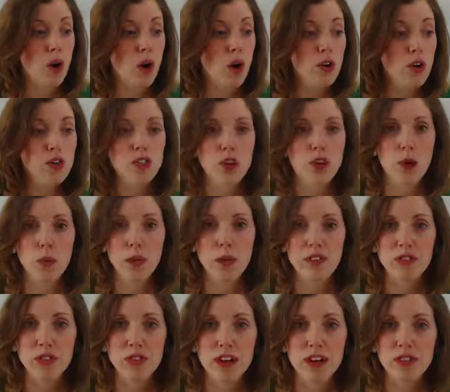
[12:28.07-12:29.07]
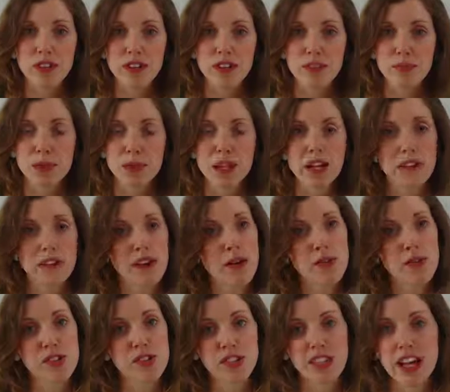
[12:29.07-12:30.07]
Also, if you ever play
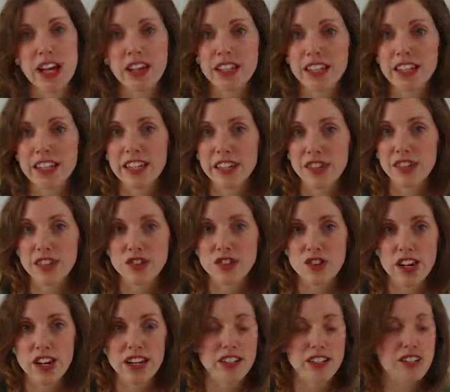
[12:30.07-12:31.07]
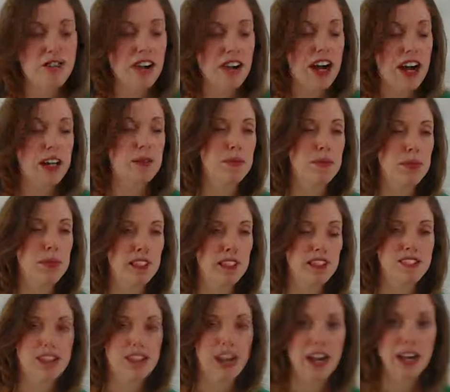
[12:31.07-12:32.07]
around with your calculator and try to divide
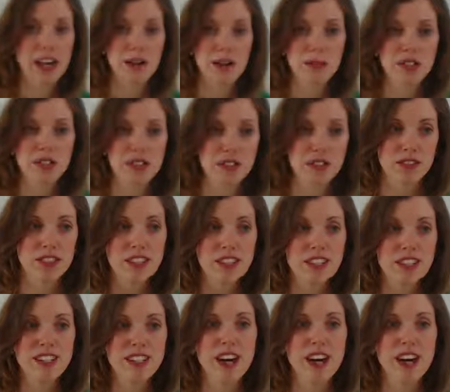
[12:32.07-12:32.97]
1,000,000 times and